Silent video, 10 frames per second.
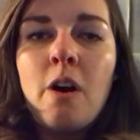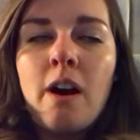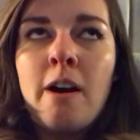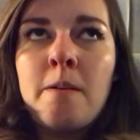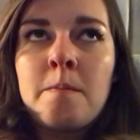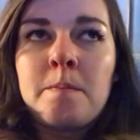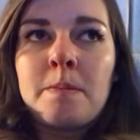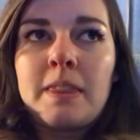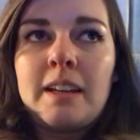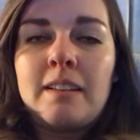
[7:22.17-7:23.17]

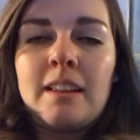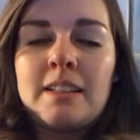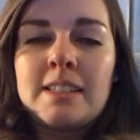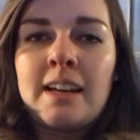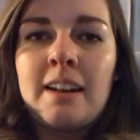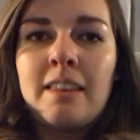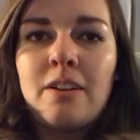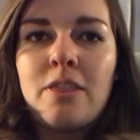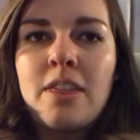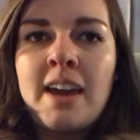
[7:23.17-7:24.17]
that's kind of
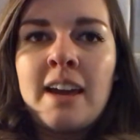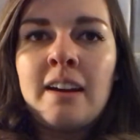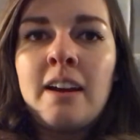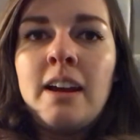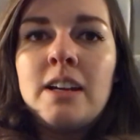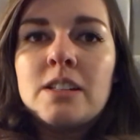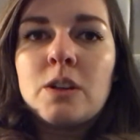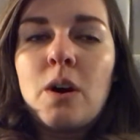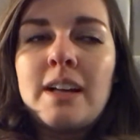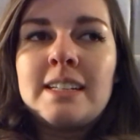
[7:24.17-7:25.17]
their thing.
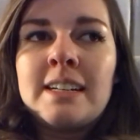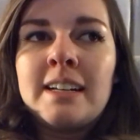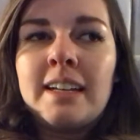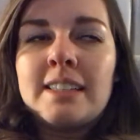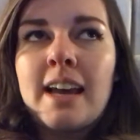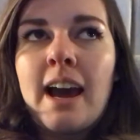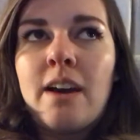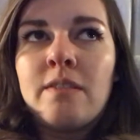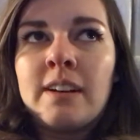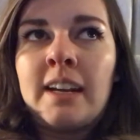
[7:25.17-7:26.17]
So I didn't get to
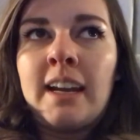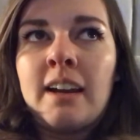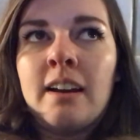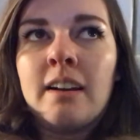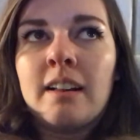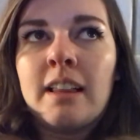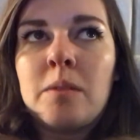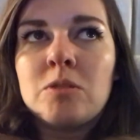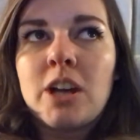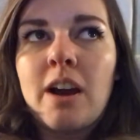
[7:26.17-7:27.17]
have any
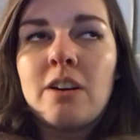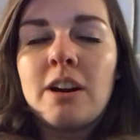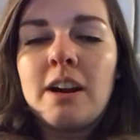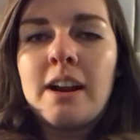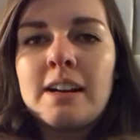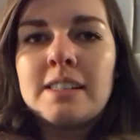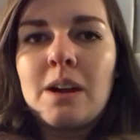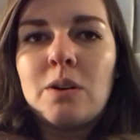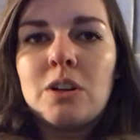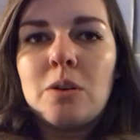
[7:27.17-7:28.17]
clam chowder in a
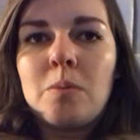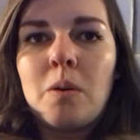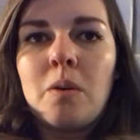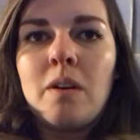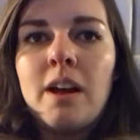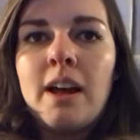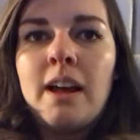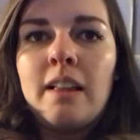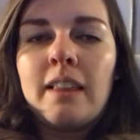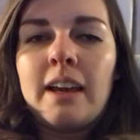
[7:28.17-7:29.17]
sourdough bowl
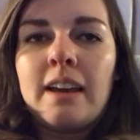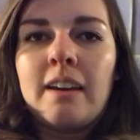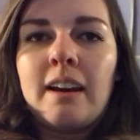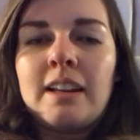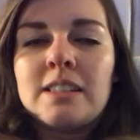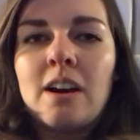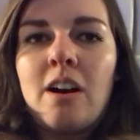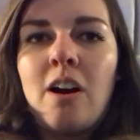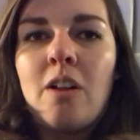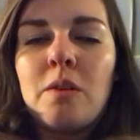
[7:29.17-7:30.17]
like I
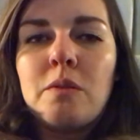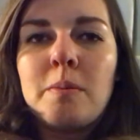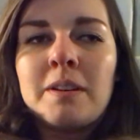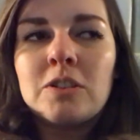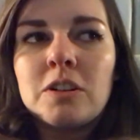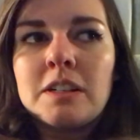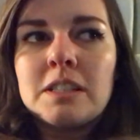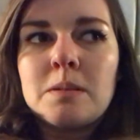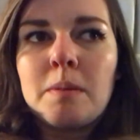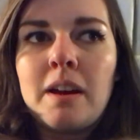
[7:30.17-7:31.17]
saw all over
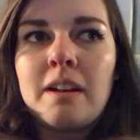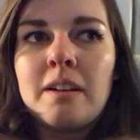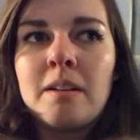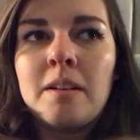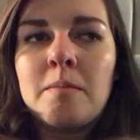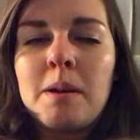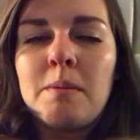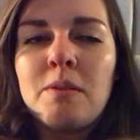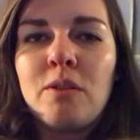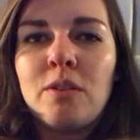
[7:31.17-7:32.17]
Pinterest, but
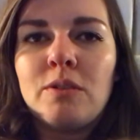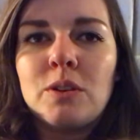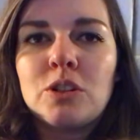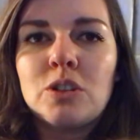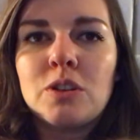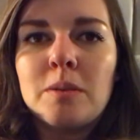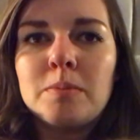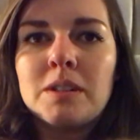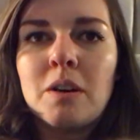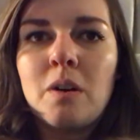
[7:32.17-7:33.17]
maybe for a future trip.
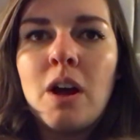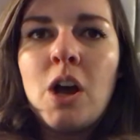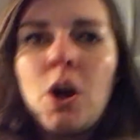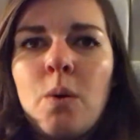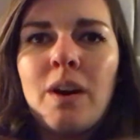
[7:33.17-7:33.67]
So we